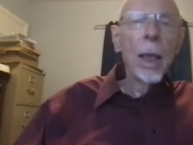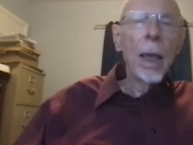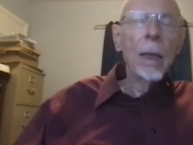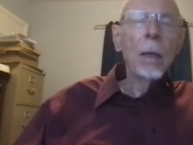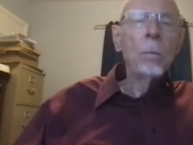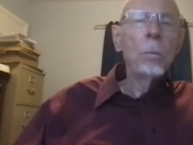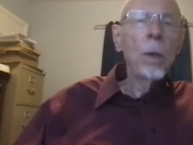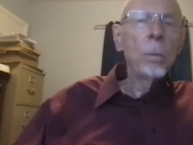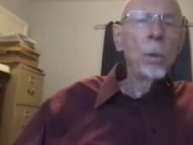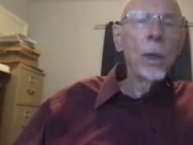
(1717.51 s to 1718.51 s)
And then
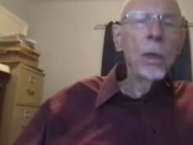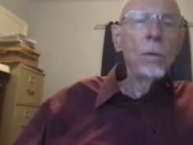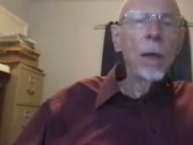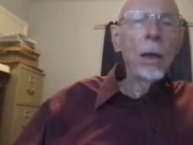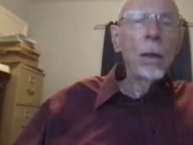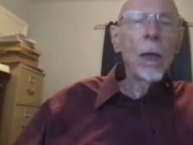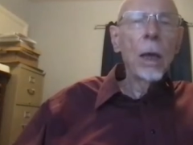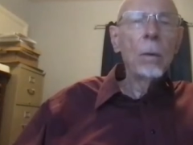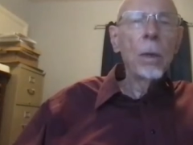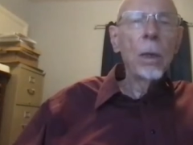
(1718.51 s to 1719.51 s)
people leave out
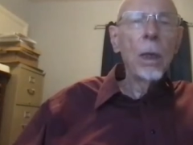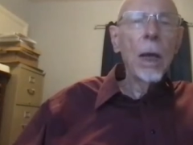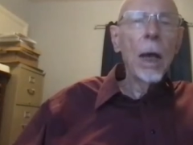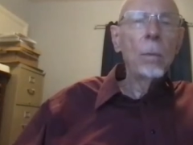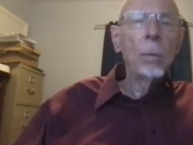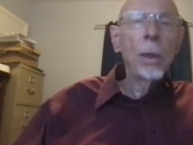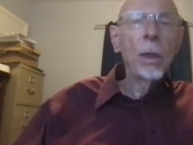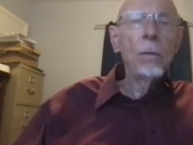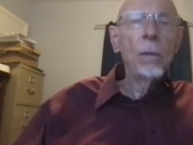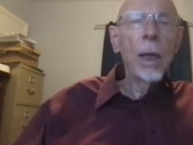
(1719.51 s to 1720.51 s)
the I
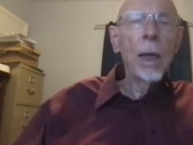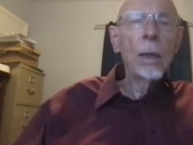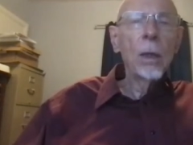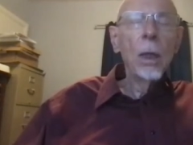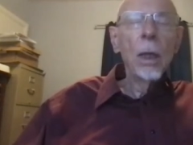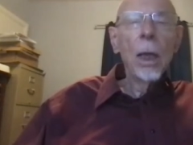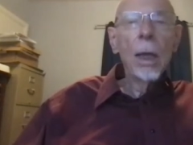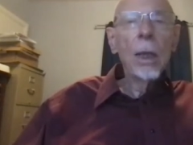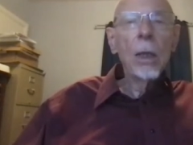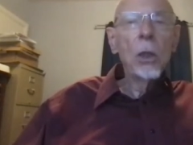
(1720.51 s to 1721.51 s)
believe that,
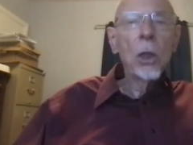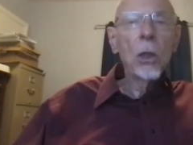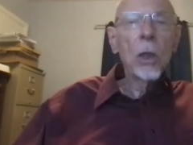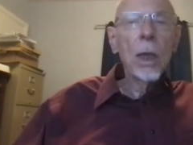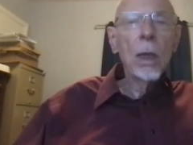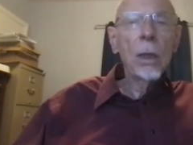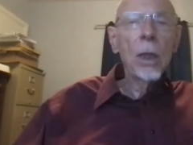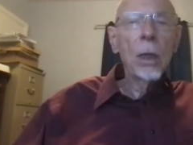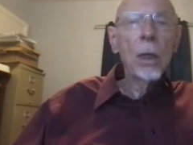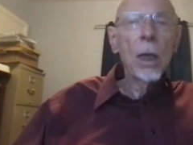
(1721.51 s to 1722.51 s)
and they just say the
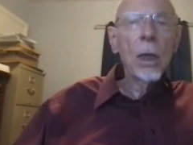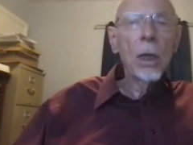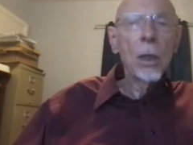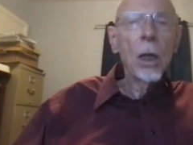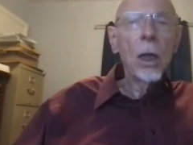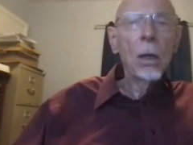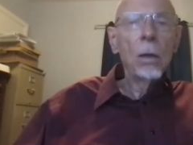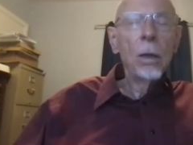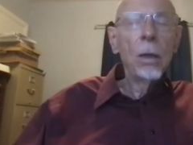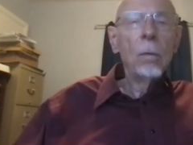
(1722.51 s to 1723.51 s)
da da da da da,
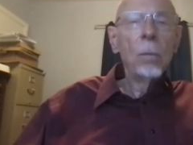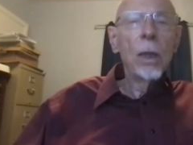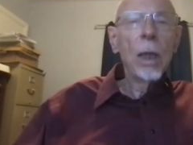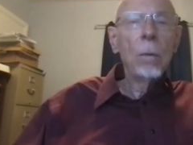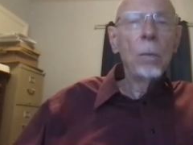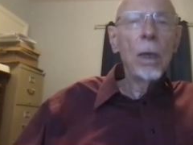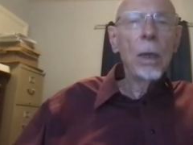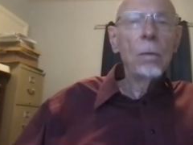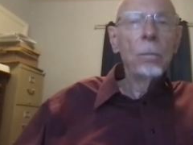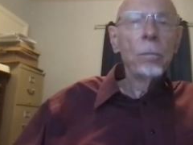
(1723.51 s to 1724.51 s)
but they
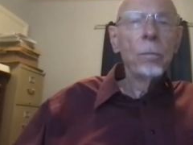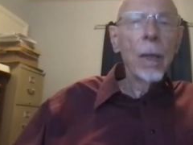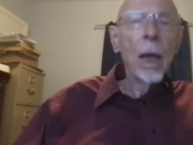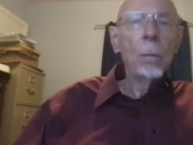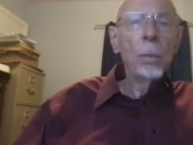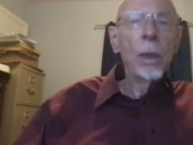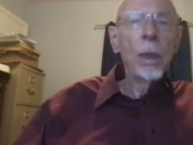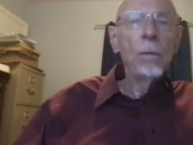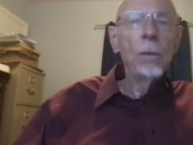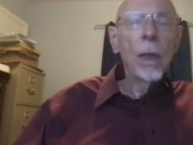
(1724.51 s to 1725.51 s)
mean I
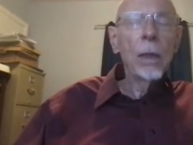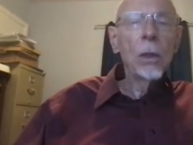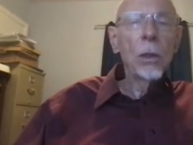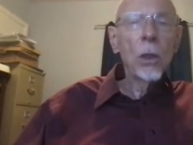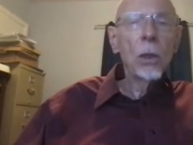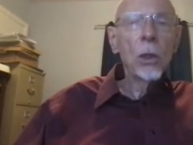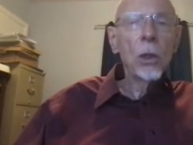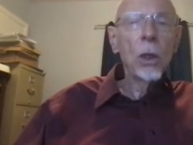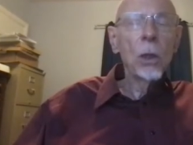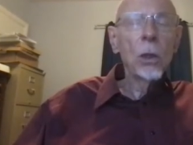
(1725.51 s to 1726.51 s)
believe that such
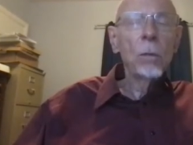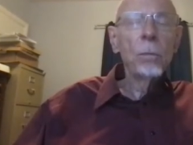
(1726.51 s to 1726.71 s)
and such.